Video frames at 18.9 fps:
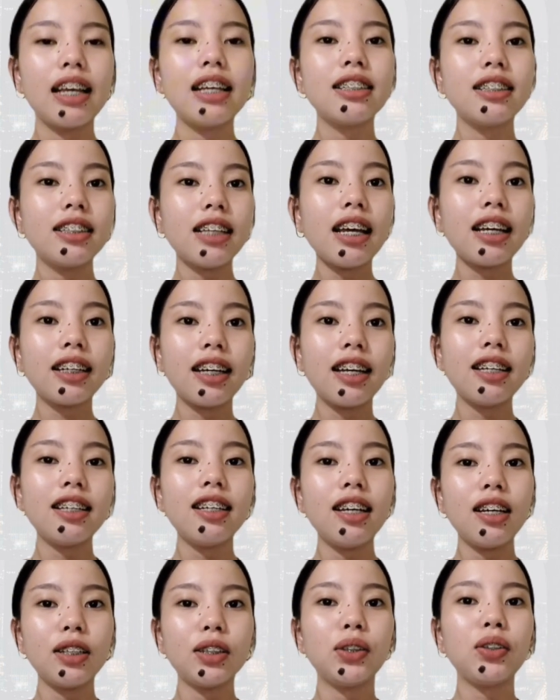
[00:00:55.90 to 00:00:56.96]
Second
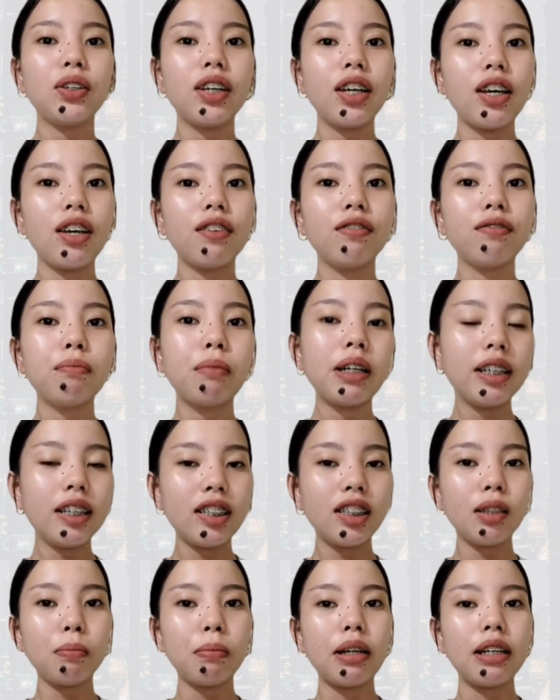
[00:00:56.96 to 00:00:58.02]
is to give
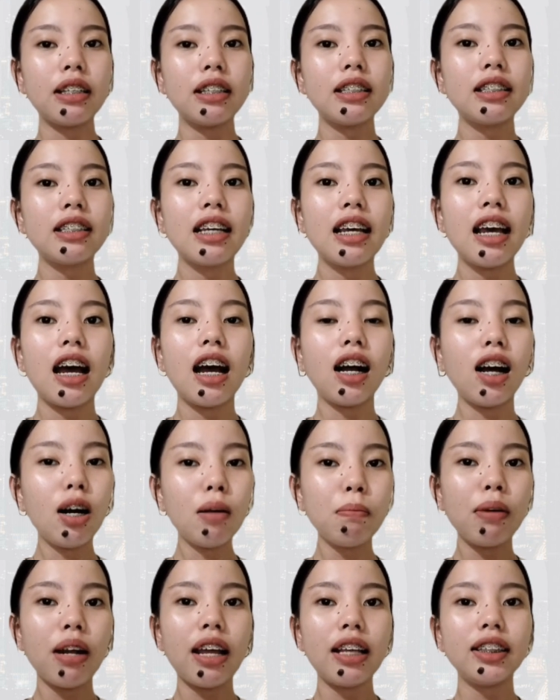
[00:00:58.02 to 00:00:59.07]
participants a
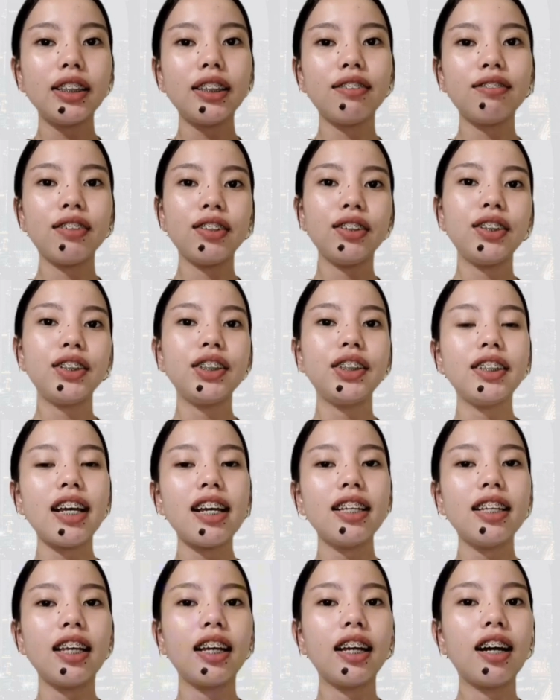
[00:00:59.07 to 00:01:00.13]
comprehensive
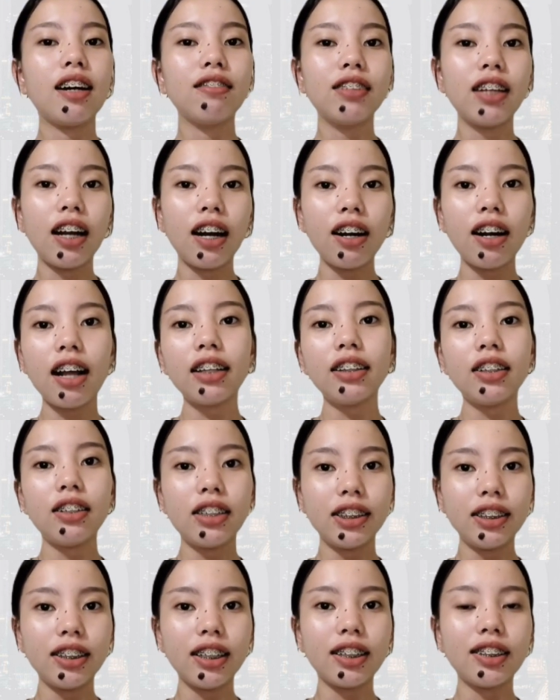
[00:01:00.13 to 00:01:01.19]
understanding of the
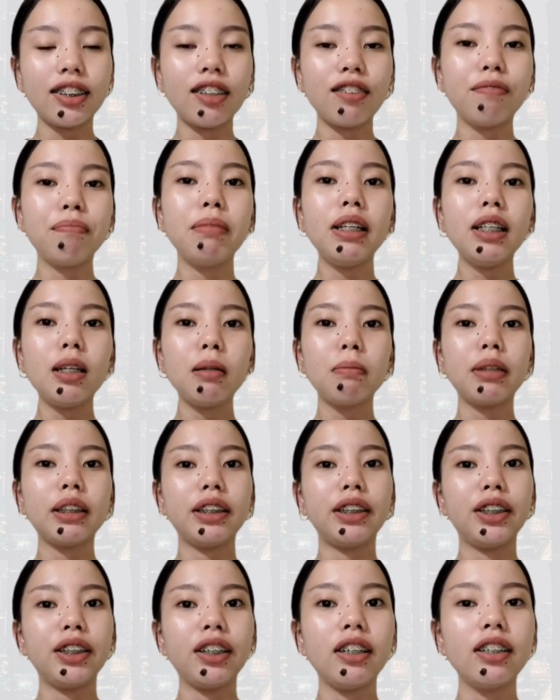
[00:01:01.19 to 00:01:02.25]
characteristics of building
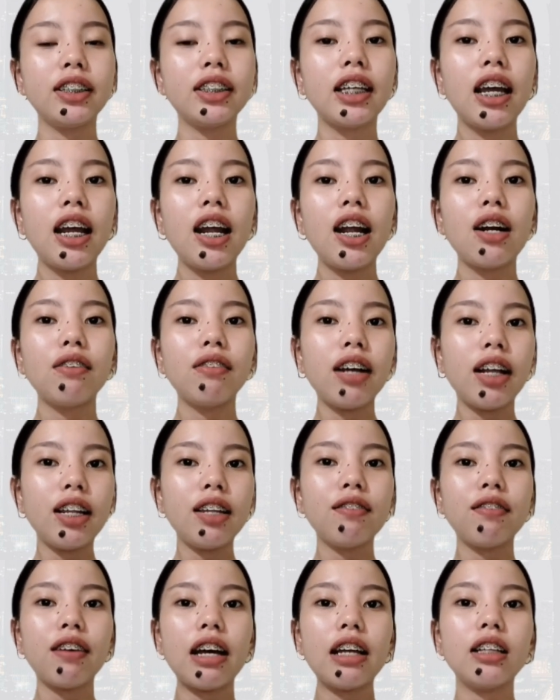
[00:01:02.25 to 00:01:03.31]
materials
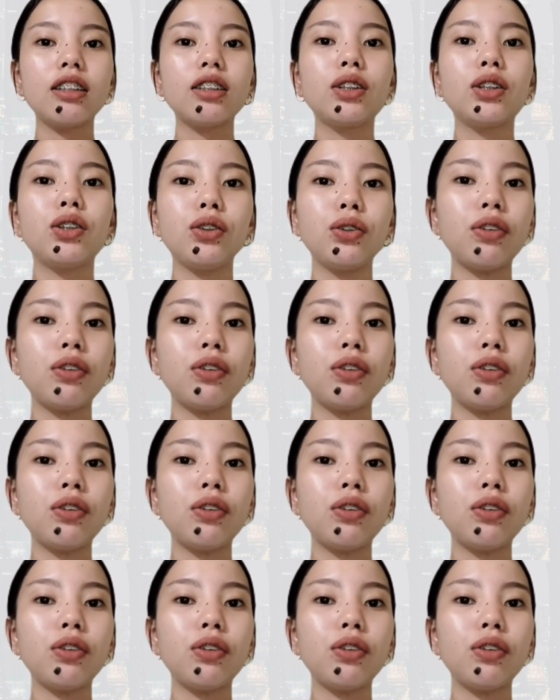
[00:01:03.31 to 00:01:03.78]
relevant to